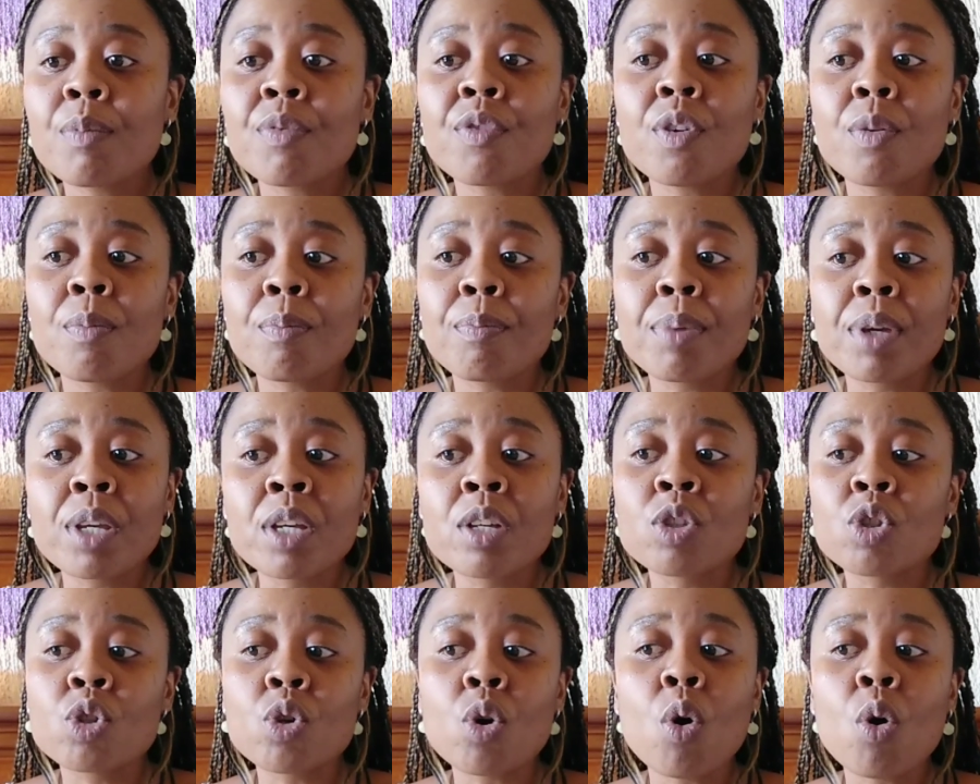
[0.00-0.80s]
from
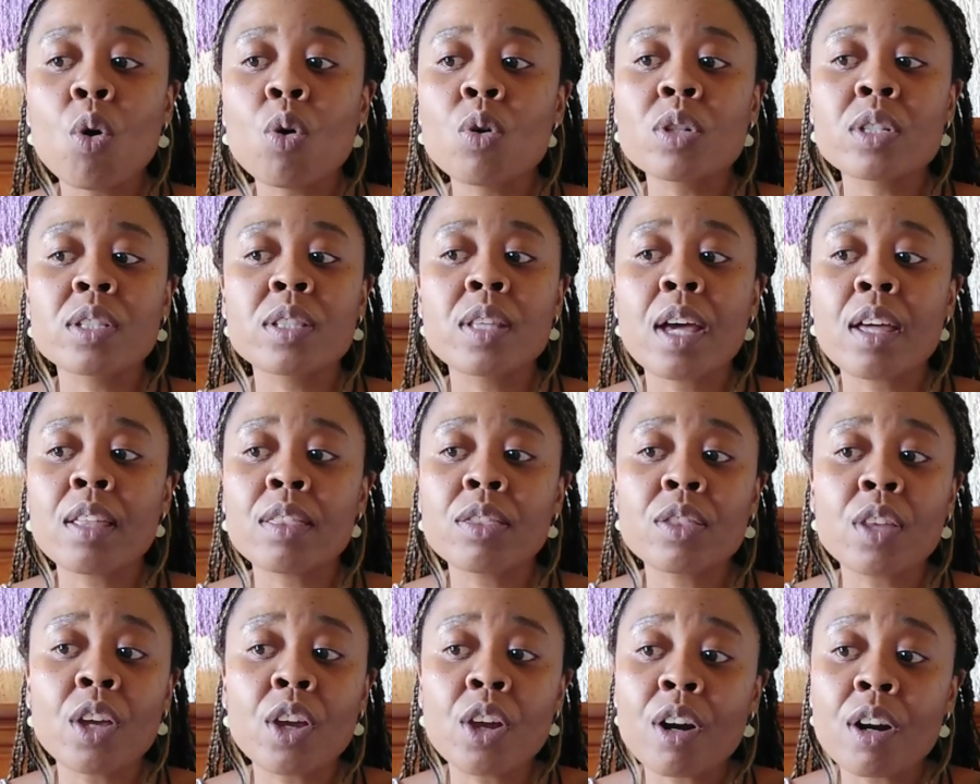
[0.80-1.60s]
being told
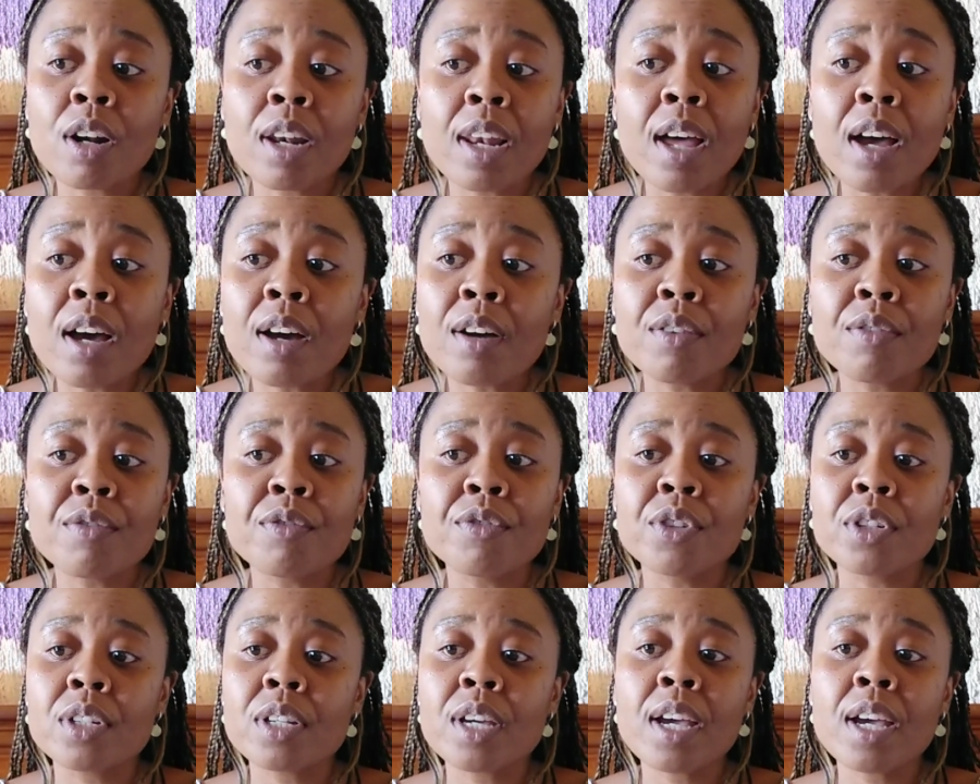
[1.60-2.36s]
that they are loved